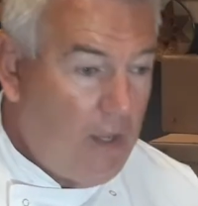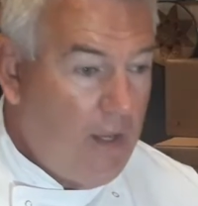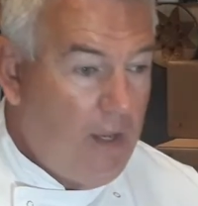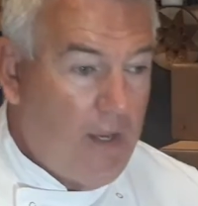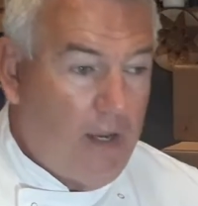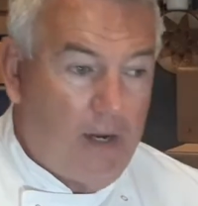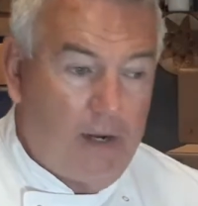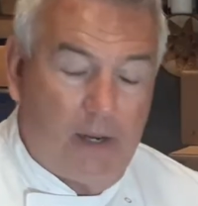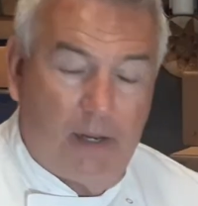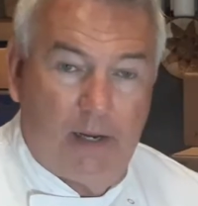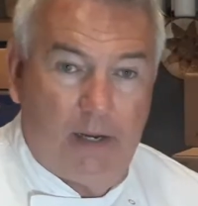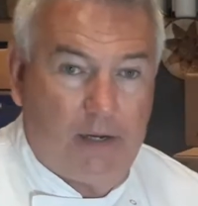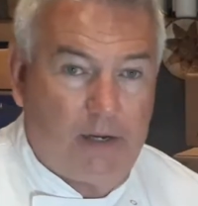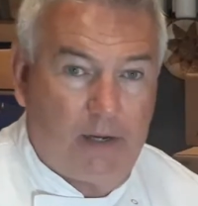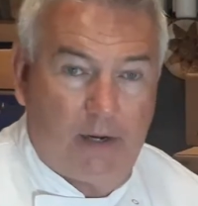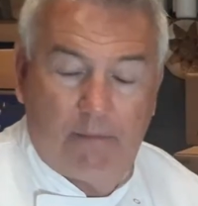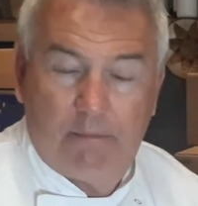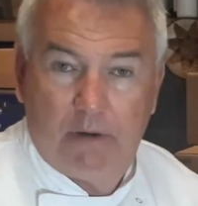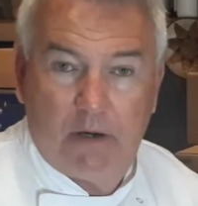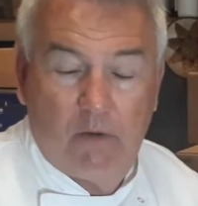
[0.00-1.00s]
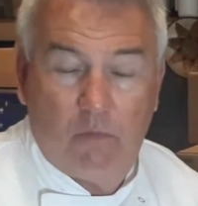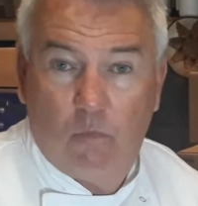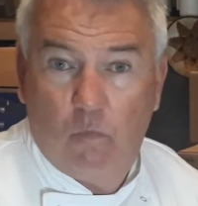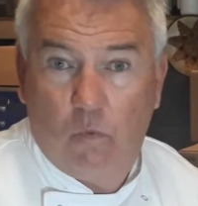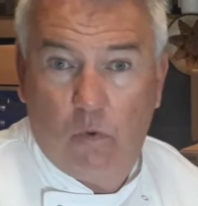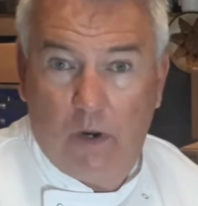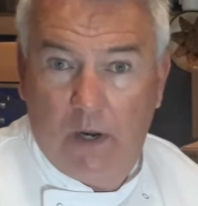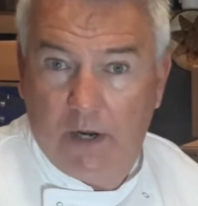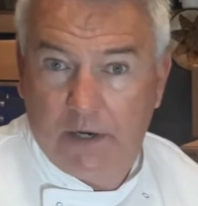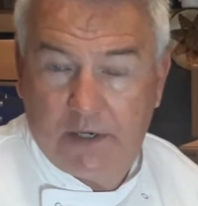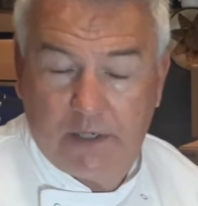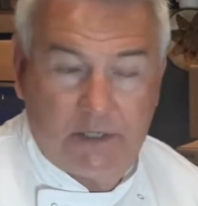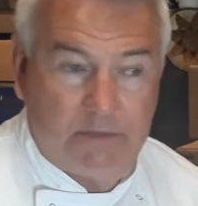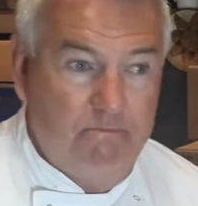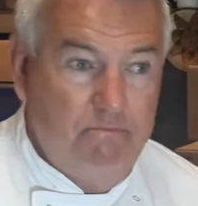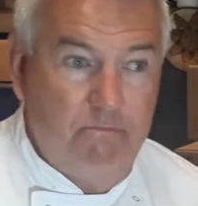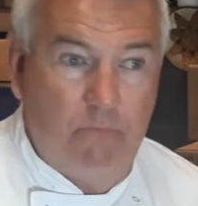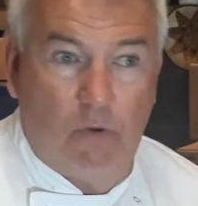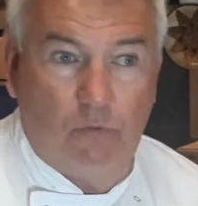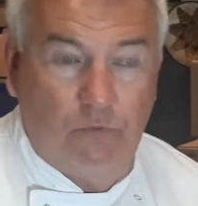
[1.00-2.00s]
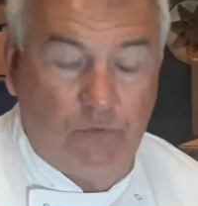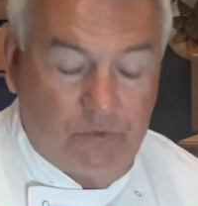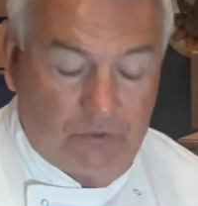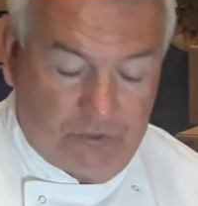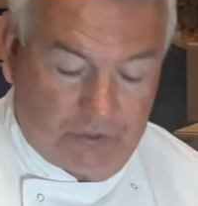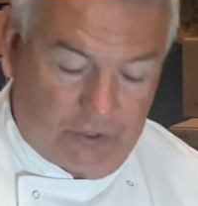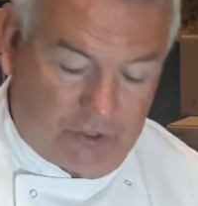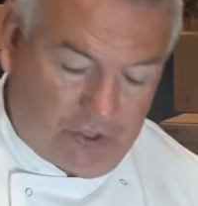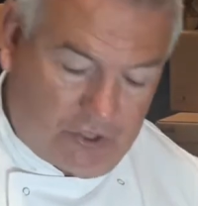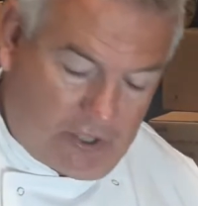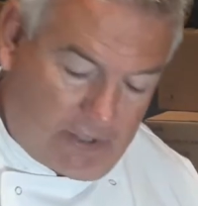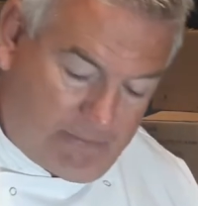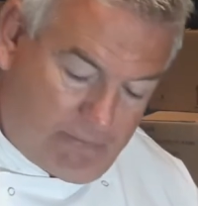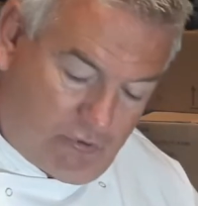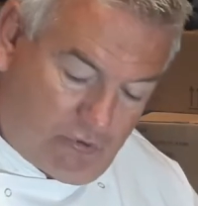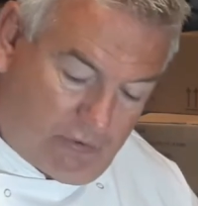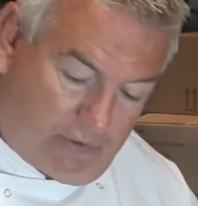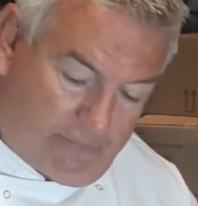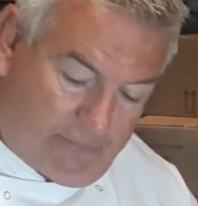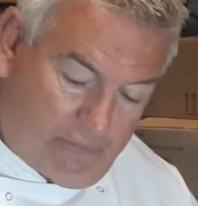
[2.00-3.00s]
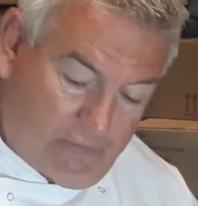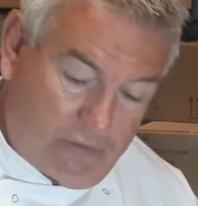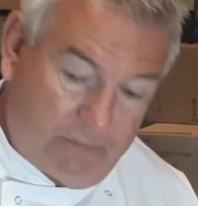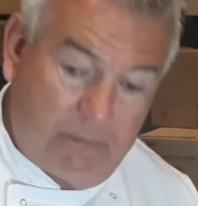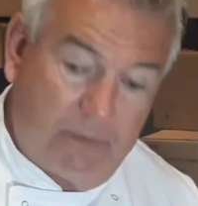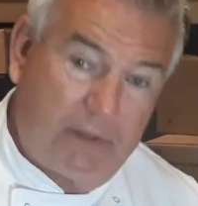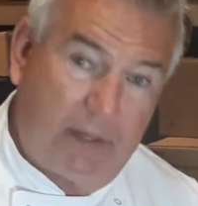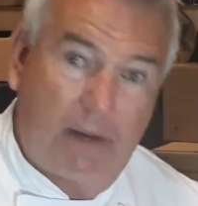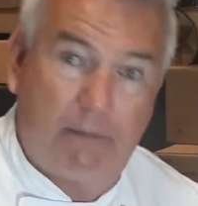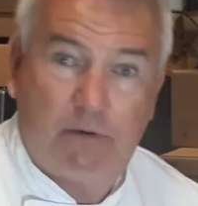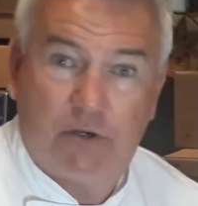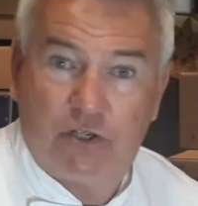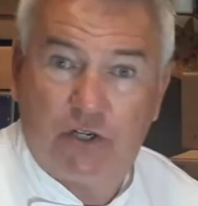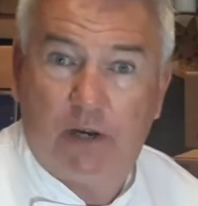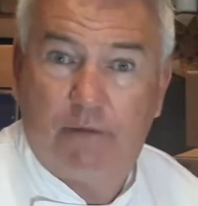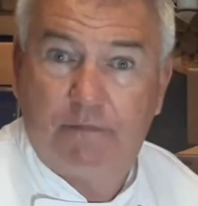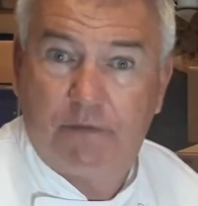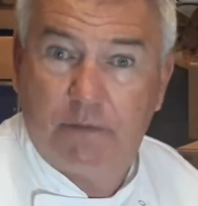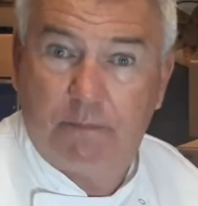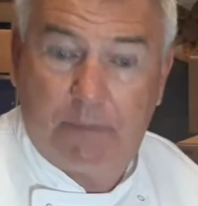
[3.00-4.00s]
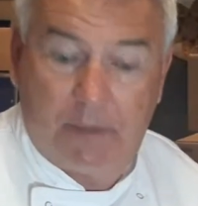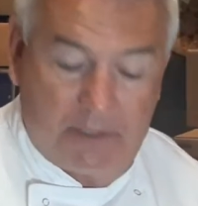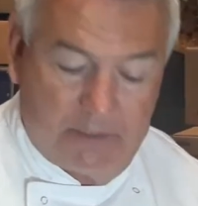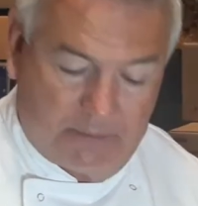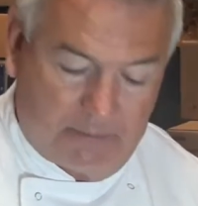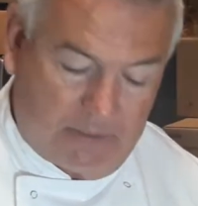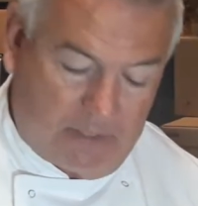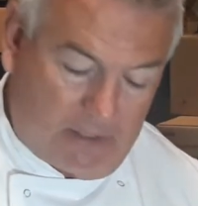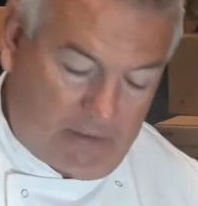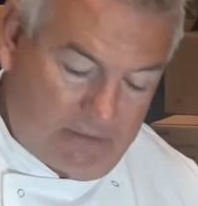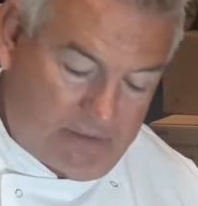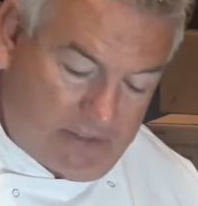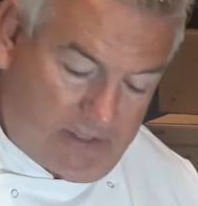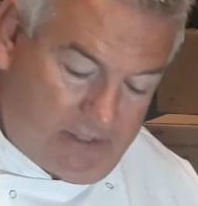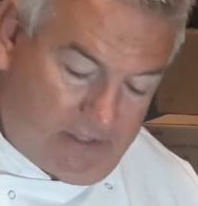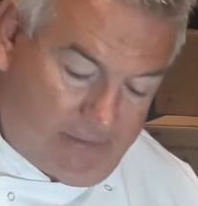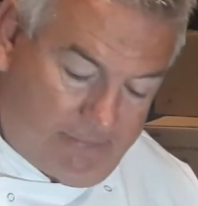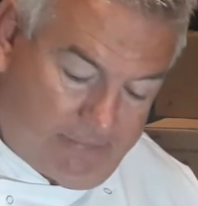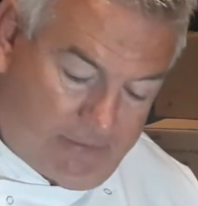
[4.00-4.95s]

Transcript: and they ended up with the weirdest monster-shaped truffles, but they were chuffed to bits with those. They loved